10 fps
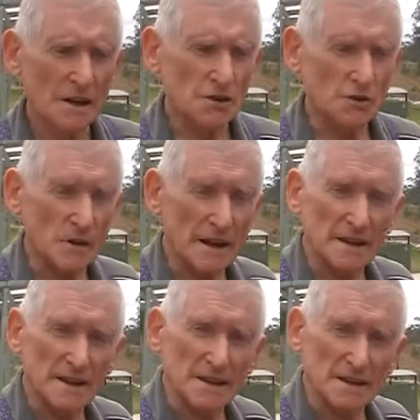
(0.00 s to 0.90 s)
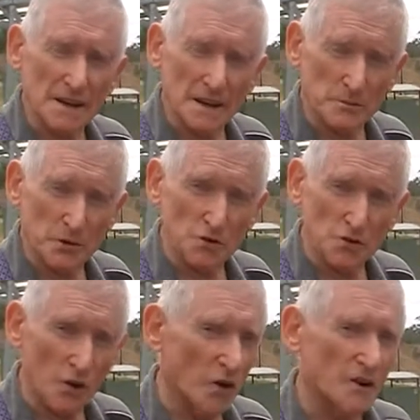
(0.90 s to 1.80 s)
to when the, they are both
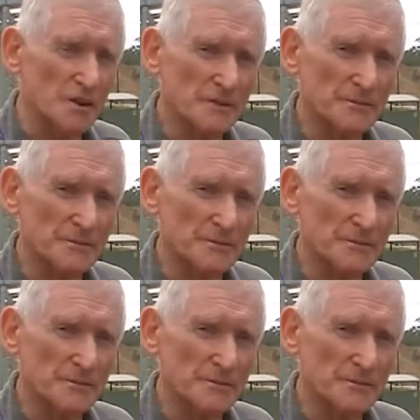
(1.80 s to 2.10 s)
gone,